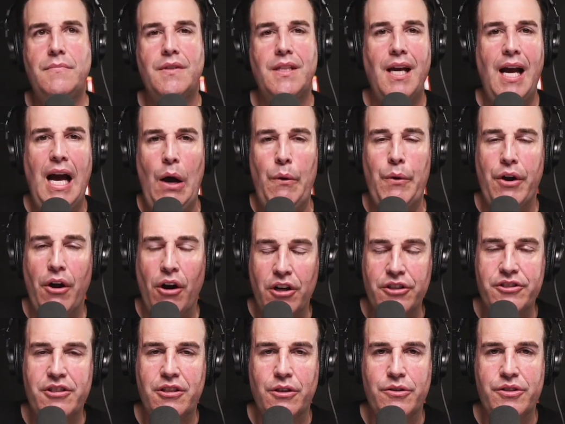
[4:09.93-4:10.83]
I would
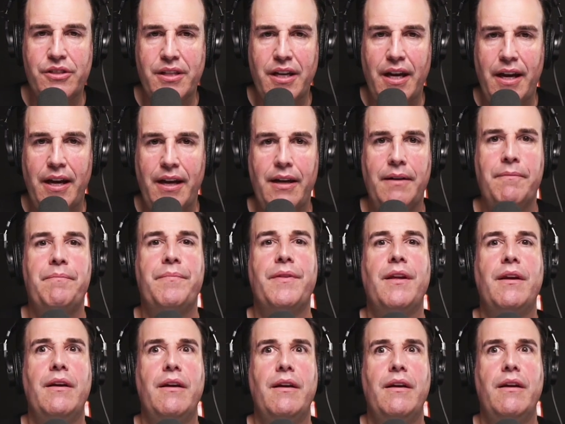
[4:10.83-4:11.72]
also say,
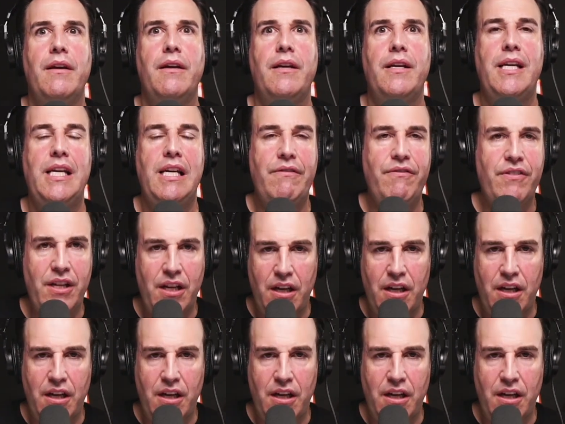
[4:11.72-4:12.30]
even